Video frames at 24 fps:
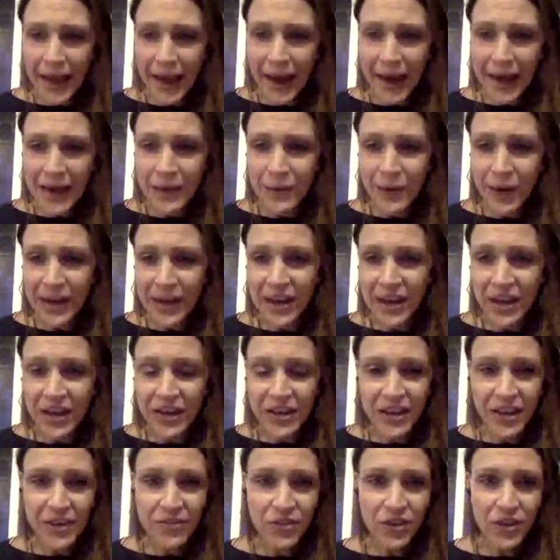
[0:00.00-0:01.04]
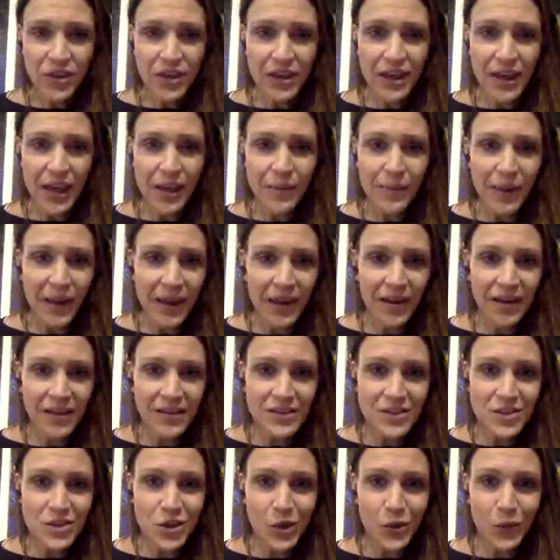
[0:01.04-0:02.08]
Anyway, look, if you could hear me, I'll
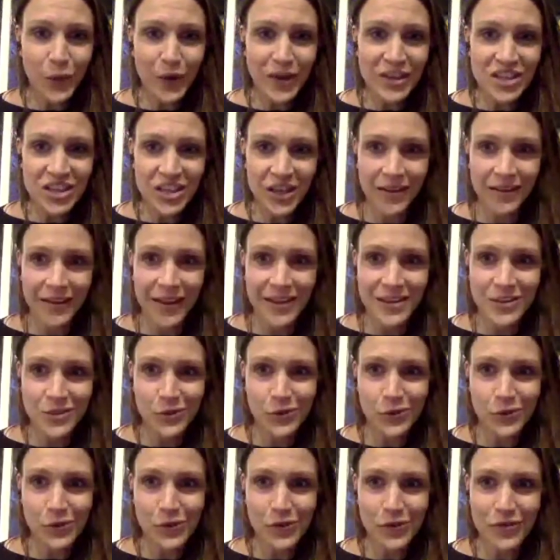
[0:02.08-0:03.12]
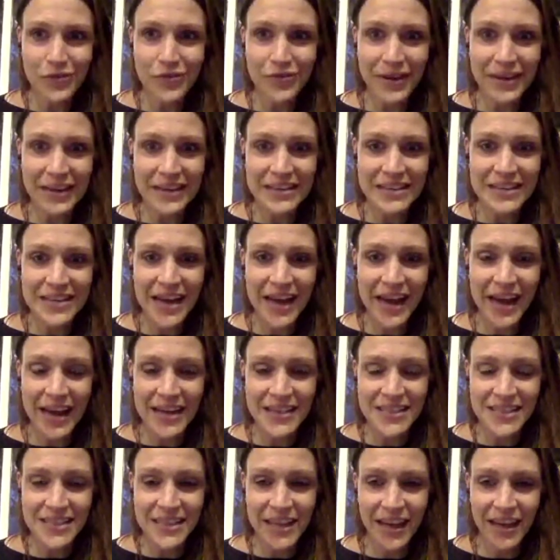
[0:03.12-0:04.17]
stop whinging. That's all
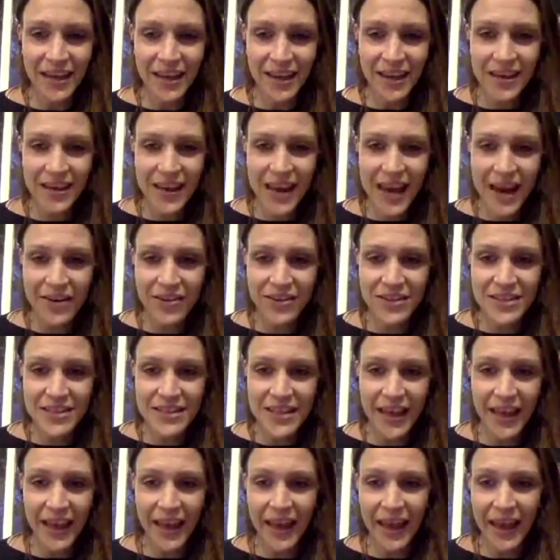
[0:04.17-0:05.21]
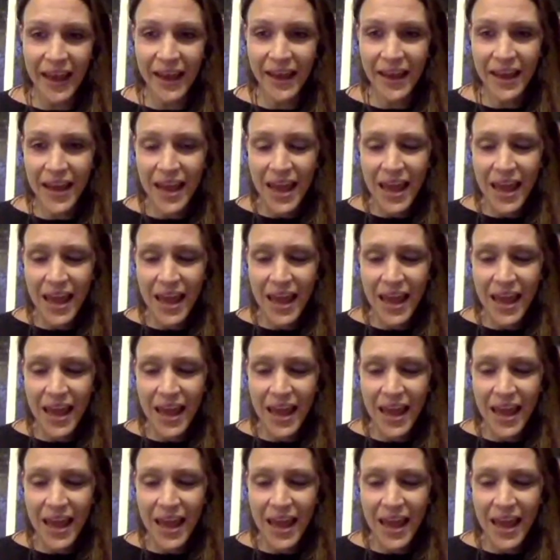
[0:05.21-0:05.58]
fantastic. Karen's here.